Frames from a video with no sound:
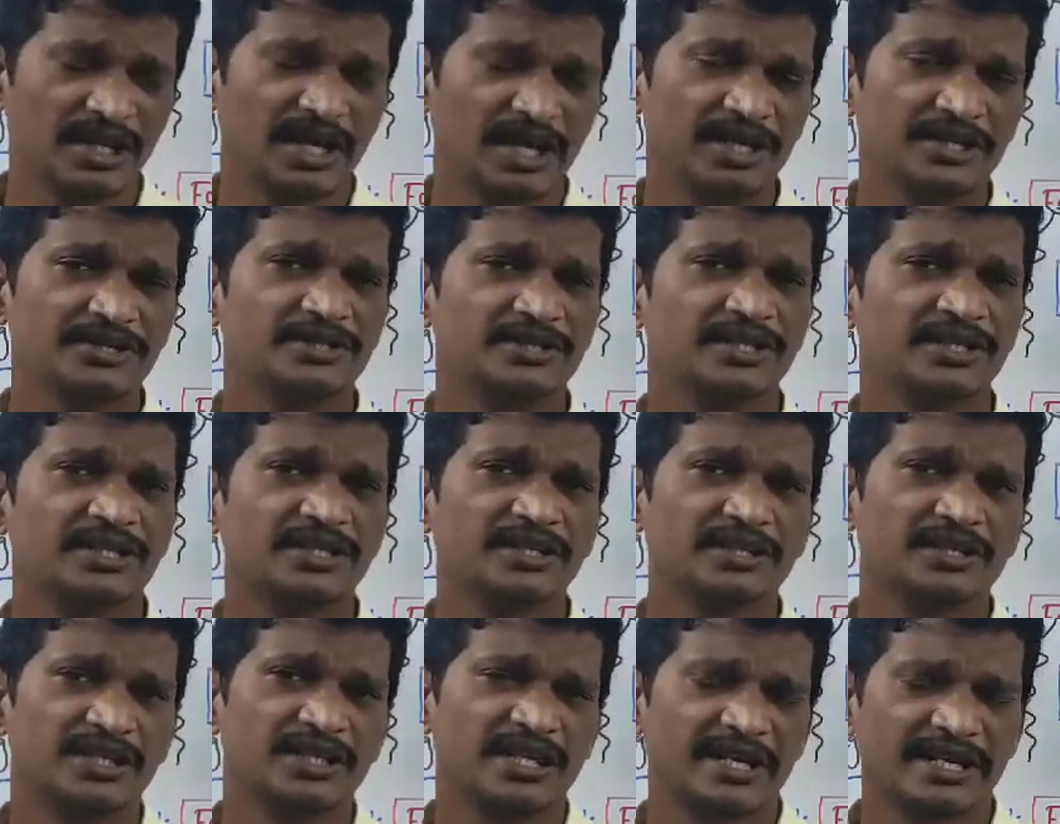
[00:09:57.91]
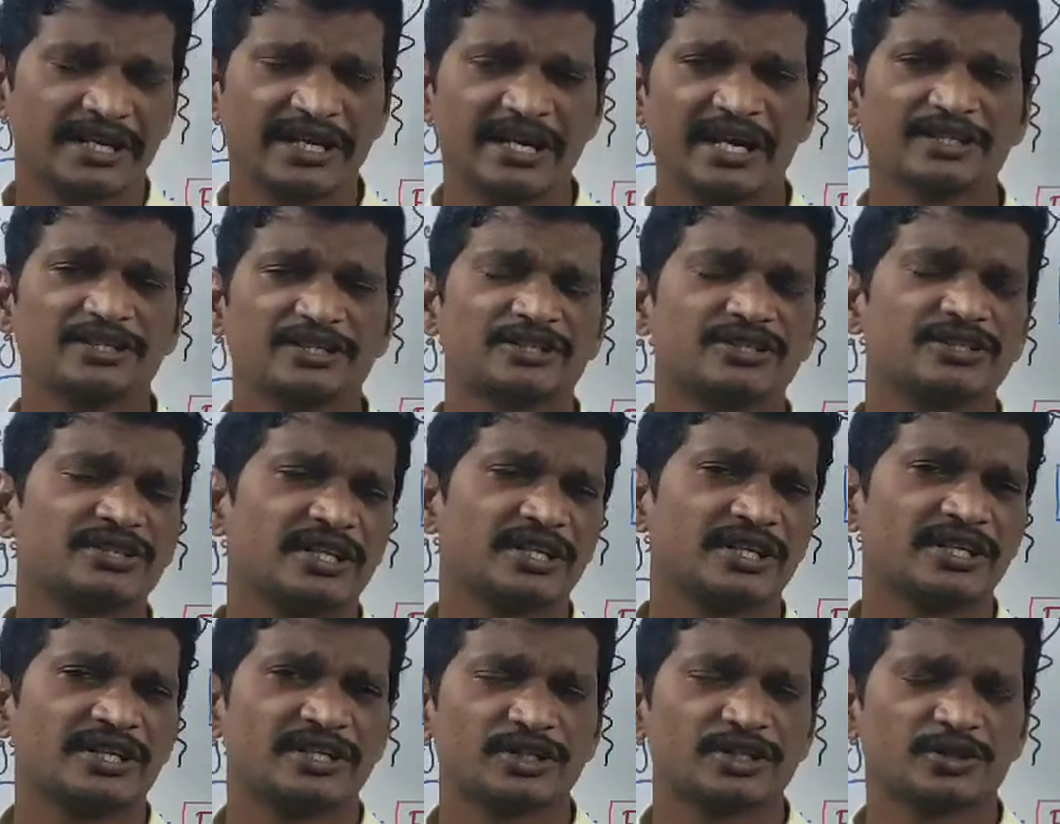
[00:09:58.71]
See, I said the
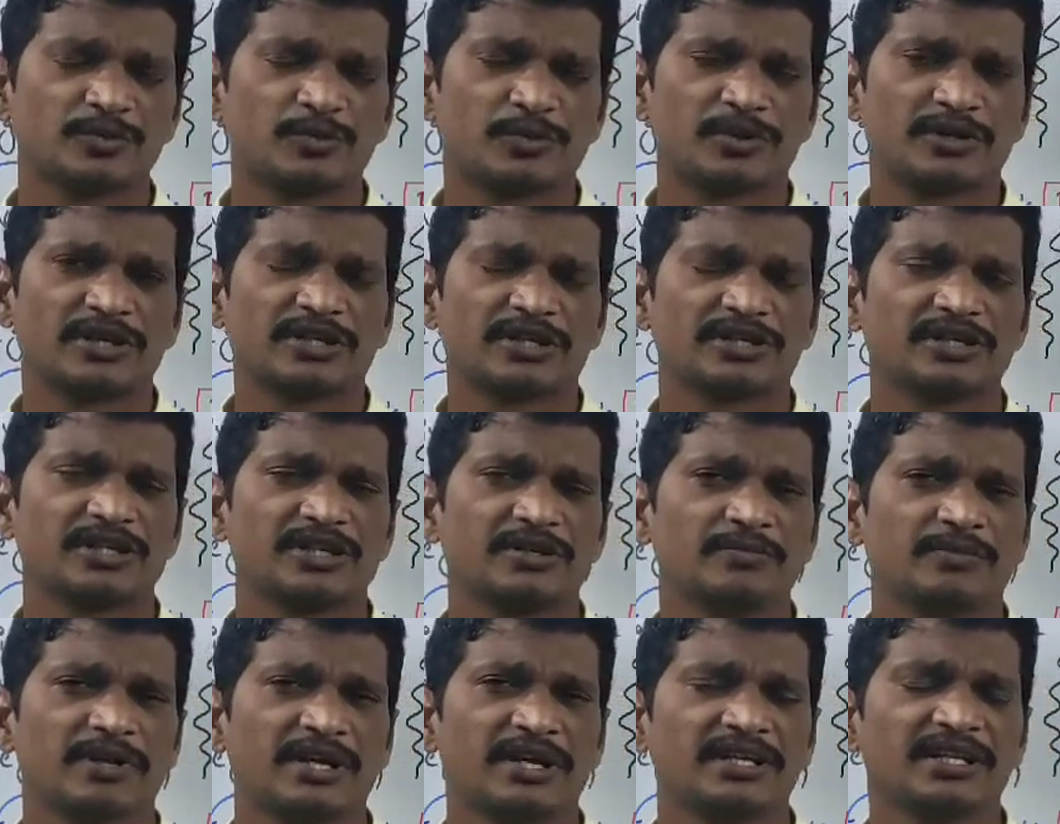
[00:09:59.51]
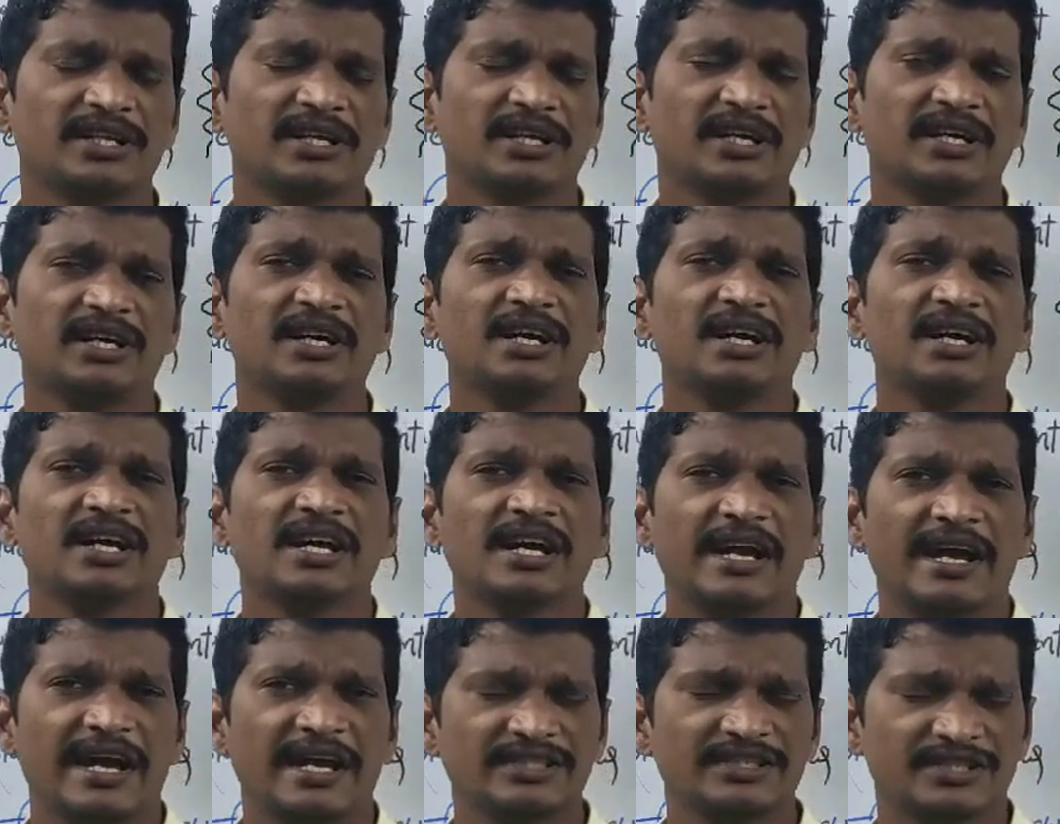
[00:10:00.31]
reaction center is protected by the
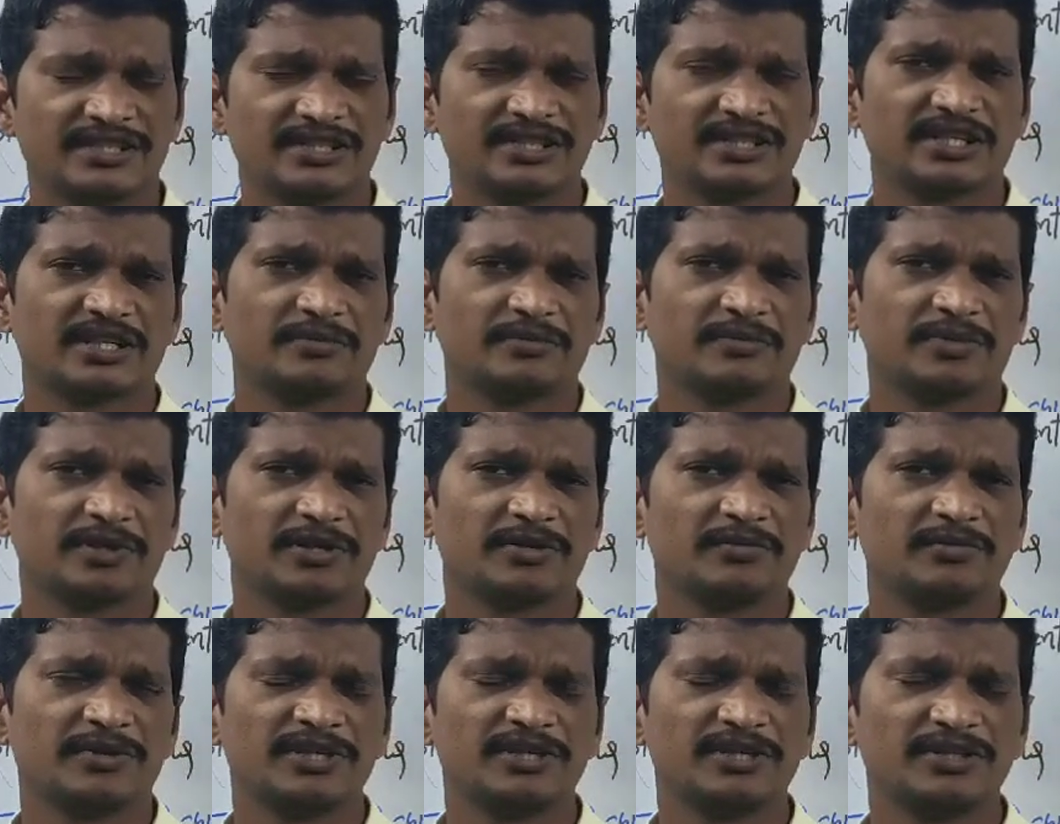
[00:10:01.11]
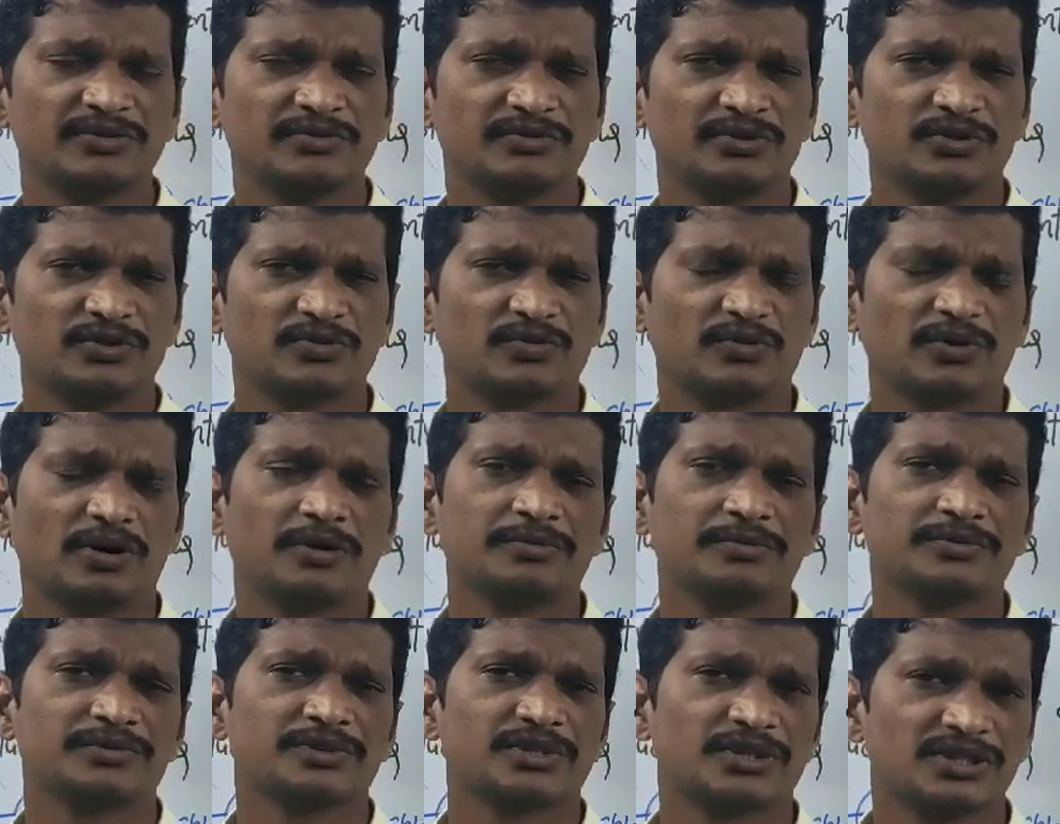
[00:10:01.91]
accessory pigments which
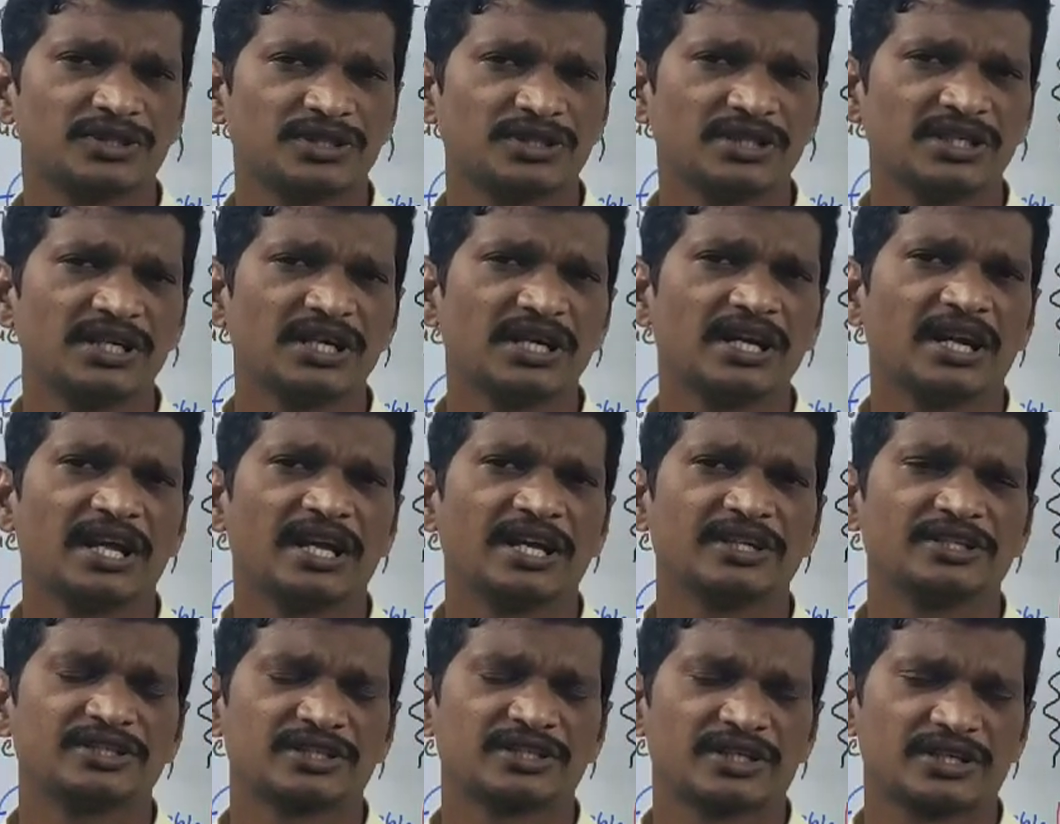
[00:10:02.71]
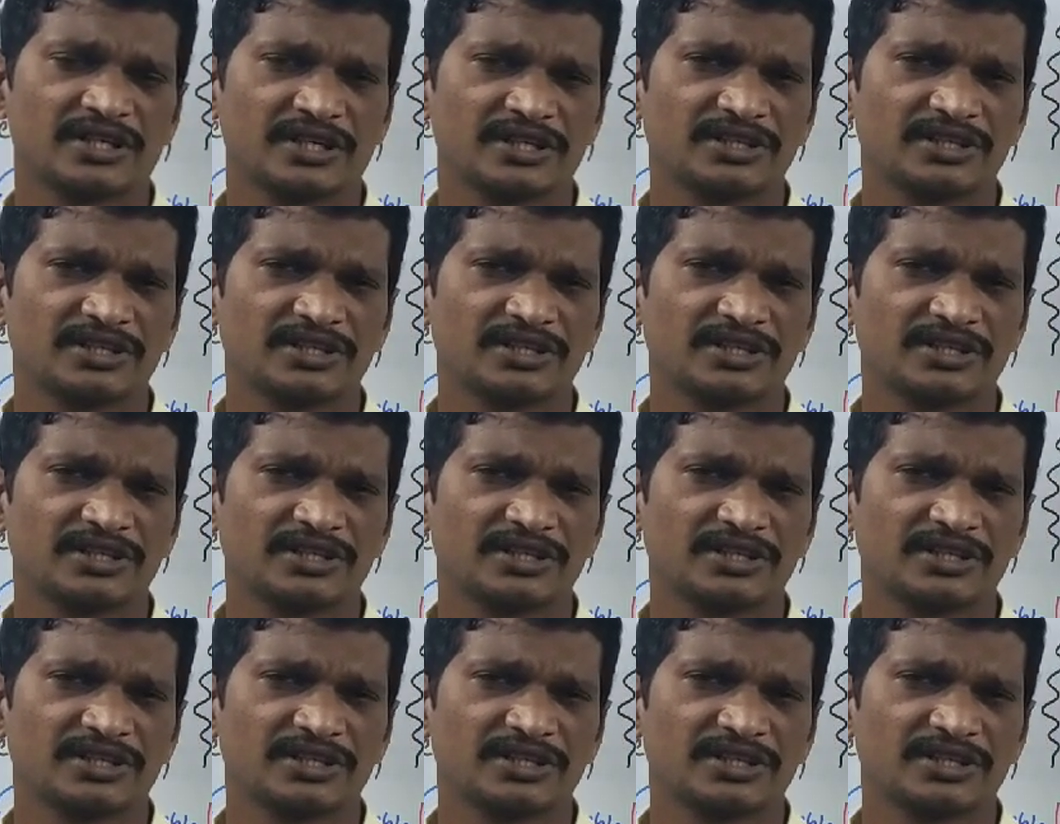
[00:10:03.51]
forms the shield-like